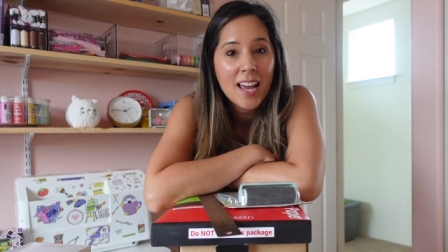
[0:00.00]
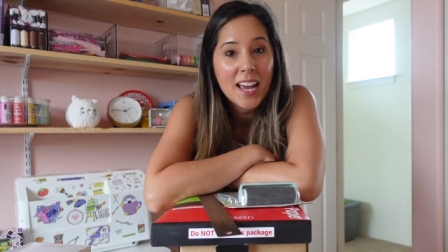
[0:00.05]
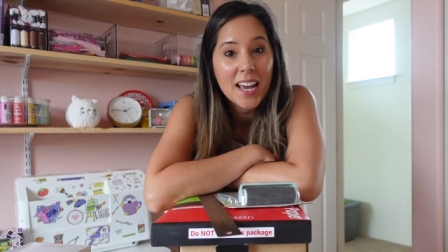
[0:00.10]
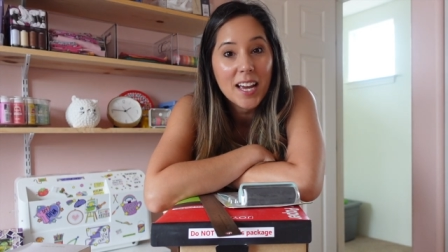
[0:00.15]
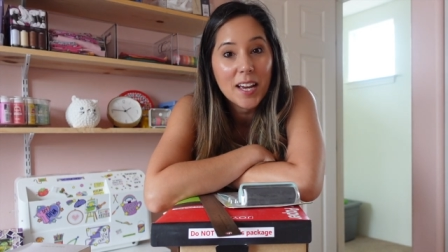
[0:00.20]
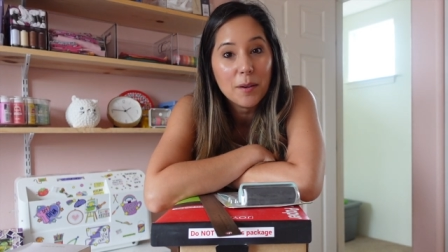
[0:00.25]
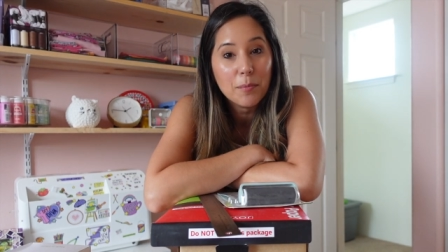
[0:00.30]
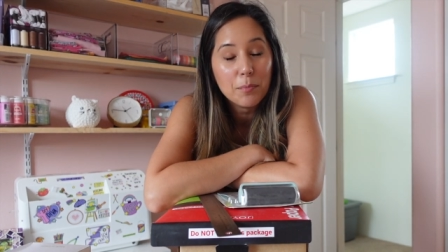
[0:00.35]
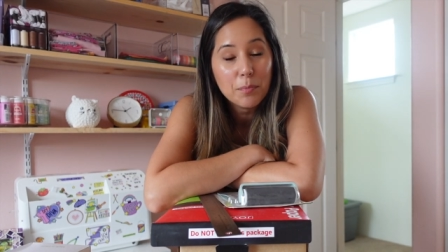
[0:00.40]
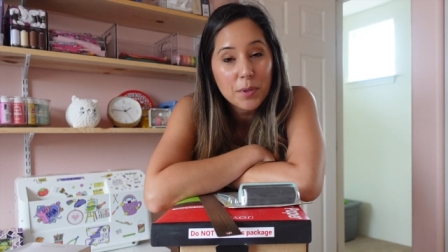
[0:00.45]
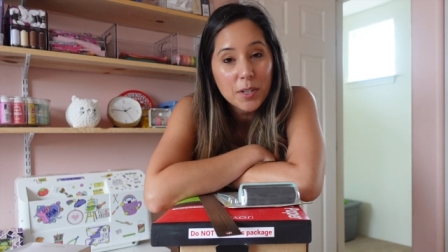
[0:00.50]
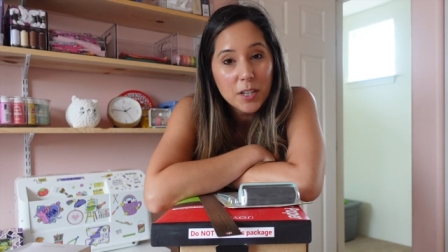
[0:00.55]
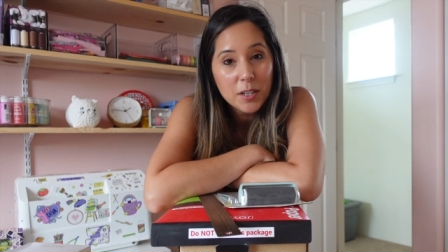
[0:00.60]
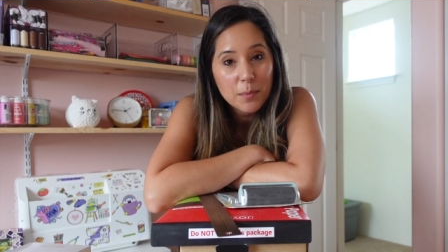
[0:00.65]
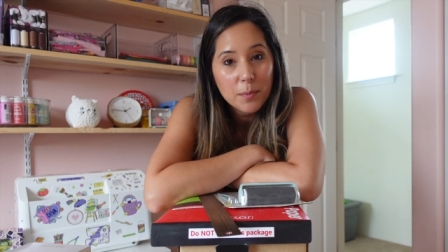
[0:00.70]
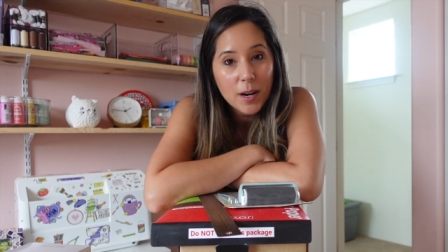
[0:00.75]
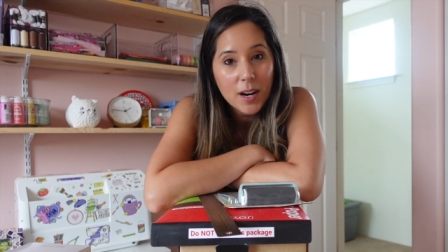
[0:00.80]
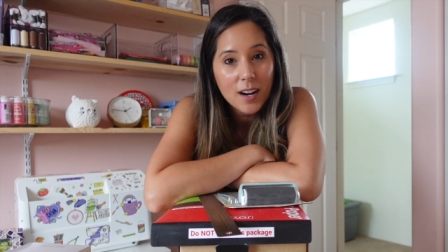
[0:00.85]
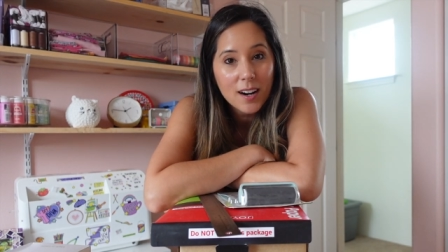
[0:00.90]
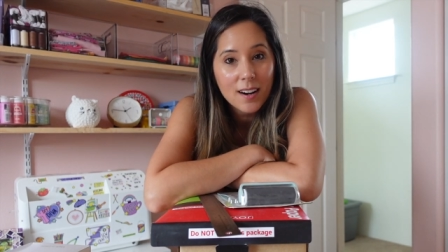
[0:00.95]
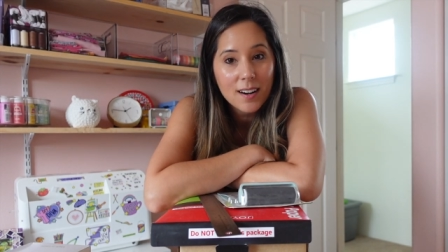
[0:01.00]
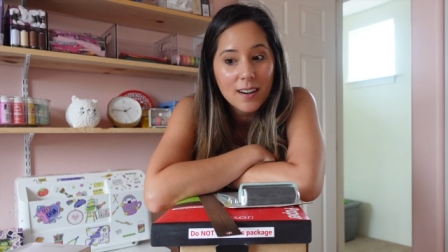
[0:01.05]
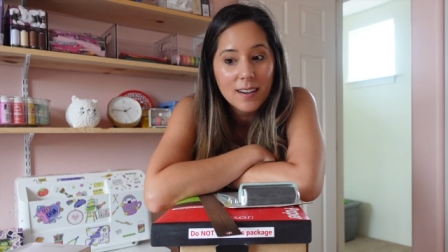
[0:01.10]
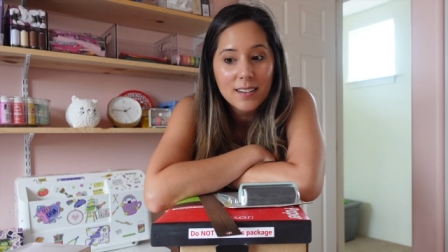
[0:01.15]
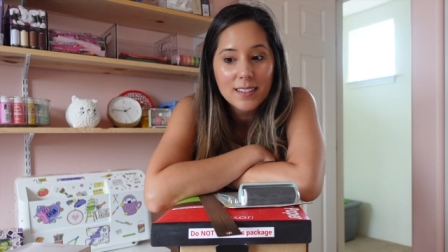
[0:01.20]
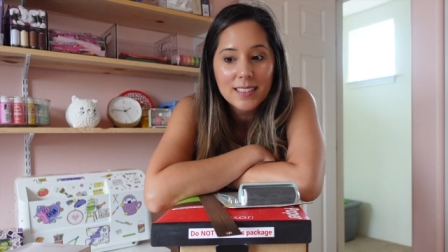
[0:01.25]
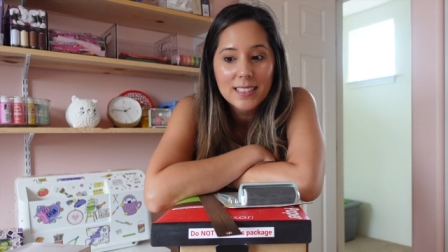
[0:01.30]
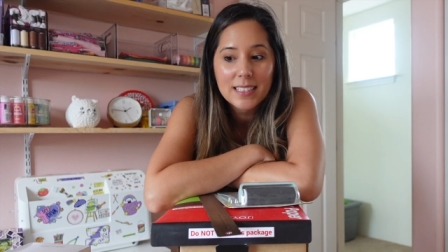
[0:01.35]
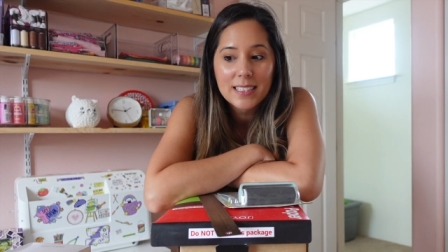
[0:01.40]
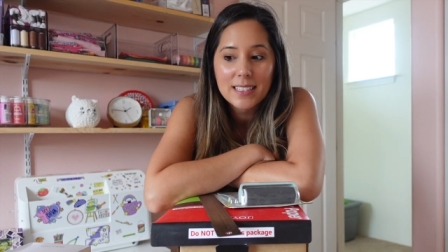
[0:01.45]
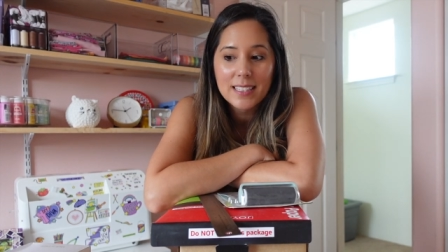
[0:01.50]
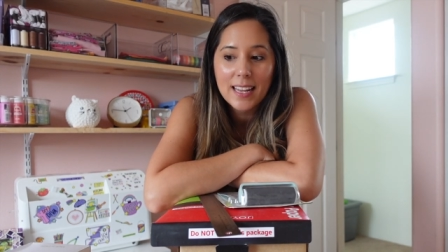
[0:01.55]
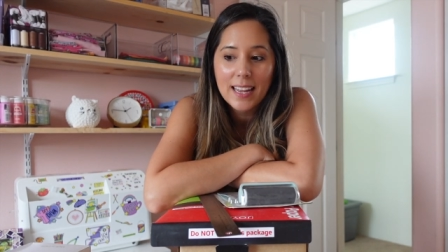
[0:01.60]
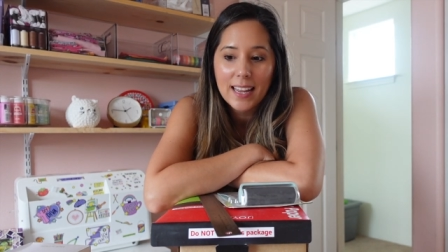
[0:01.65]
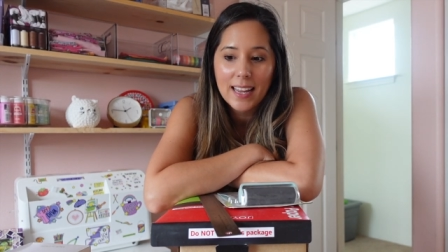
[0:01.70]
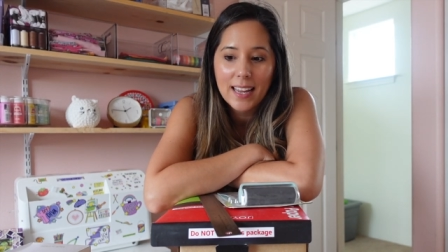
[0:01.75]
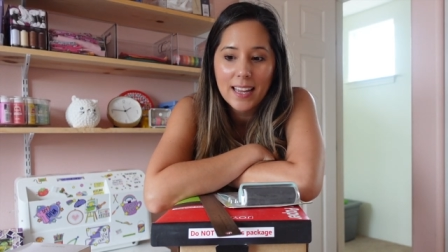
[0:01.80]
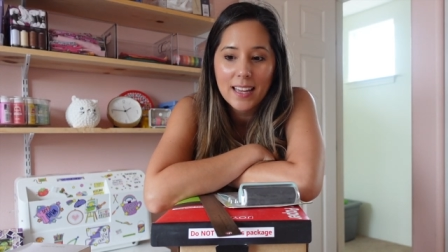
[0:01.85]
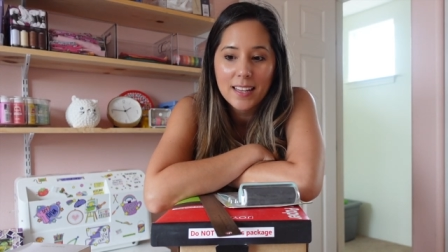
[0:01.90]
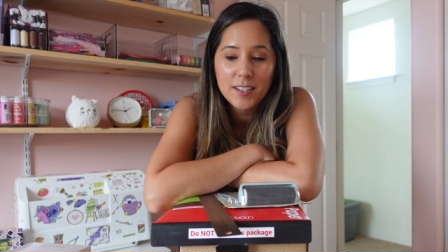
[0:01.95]
and bookmarks
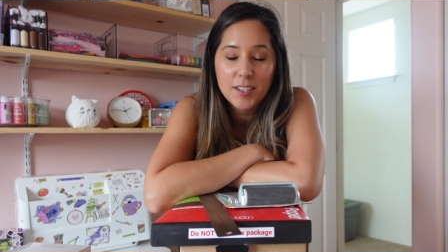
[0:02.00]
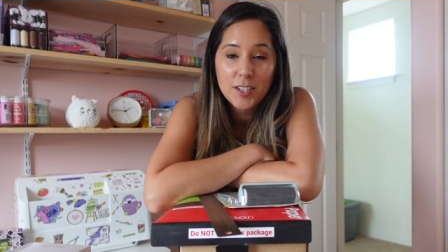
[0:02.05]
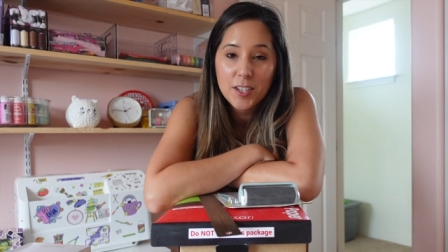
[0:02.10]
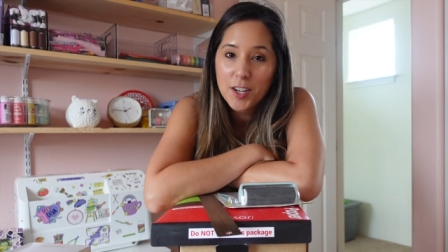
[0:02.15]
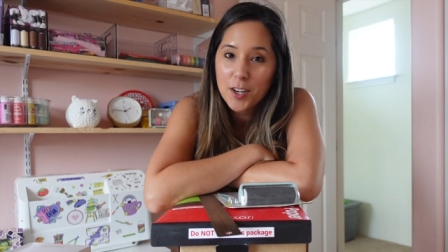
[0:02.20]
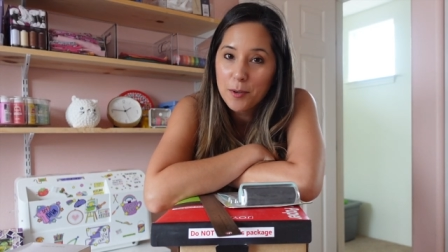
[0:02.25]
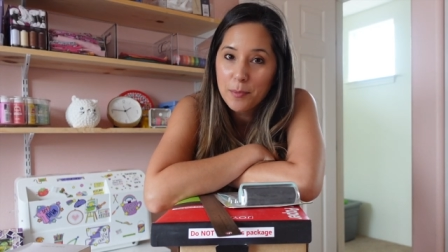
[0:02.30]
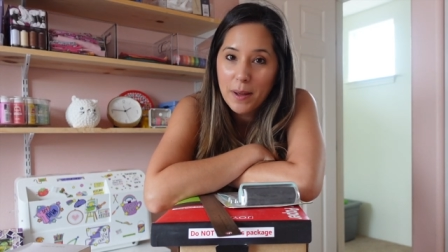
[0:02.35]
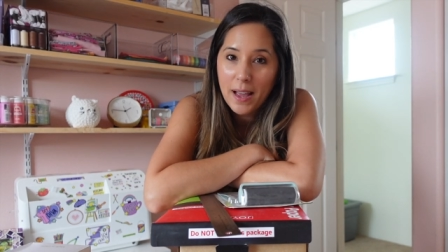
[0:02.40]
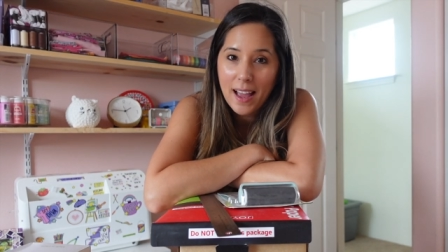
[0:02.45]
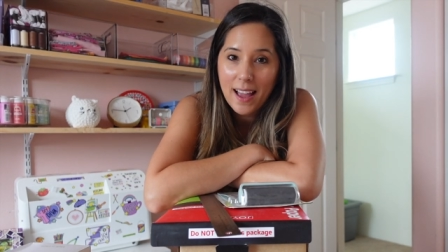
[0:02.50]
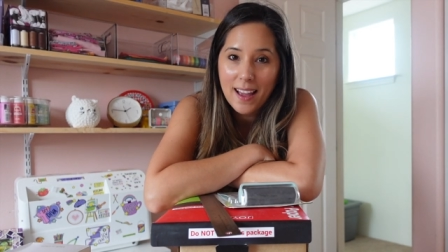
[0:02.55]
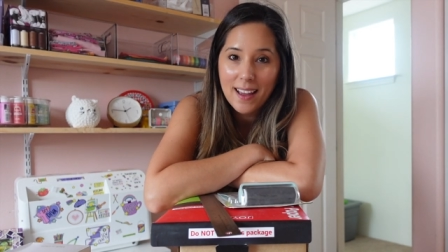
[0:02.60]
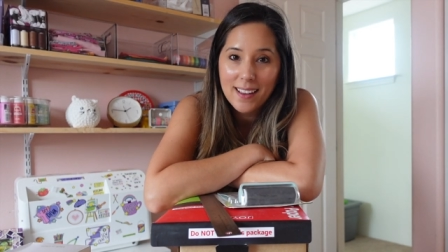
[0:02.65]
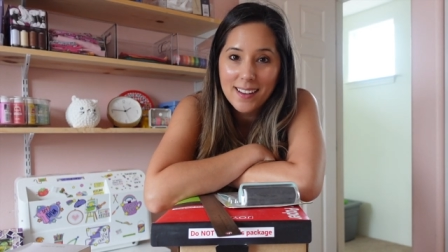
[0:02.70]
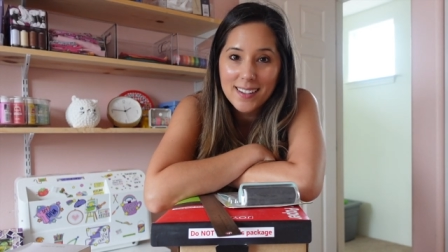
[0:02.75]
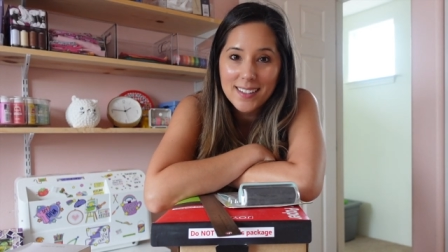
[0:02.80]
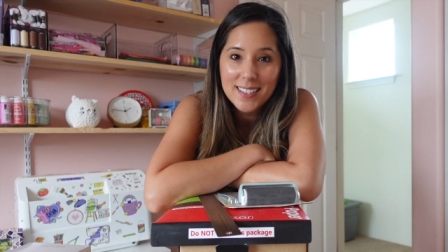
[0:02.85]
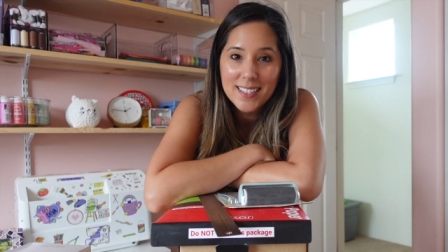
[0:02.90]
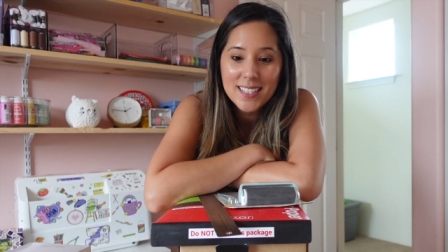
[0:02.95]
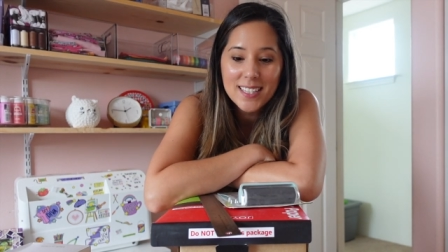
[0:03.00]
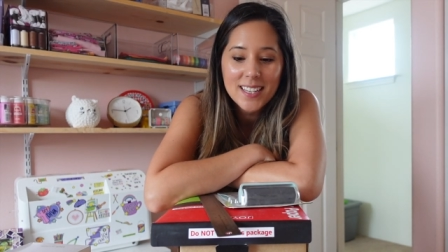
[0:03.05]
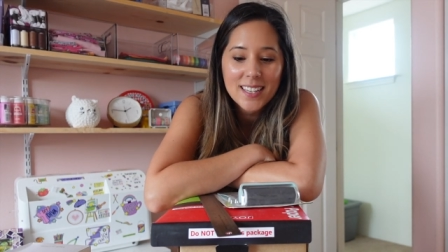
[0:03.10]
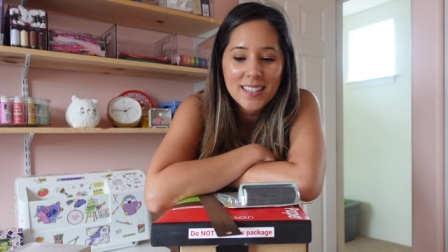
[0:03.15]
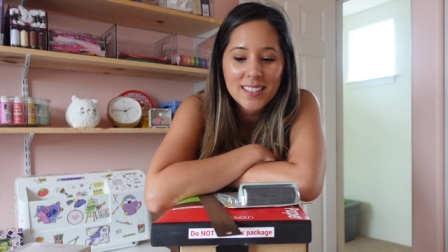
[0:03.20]
and notepads.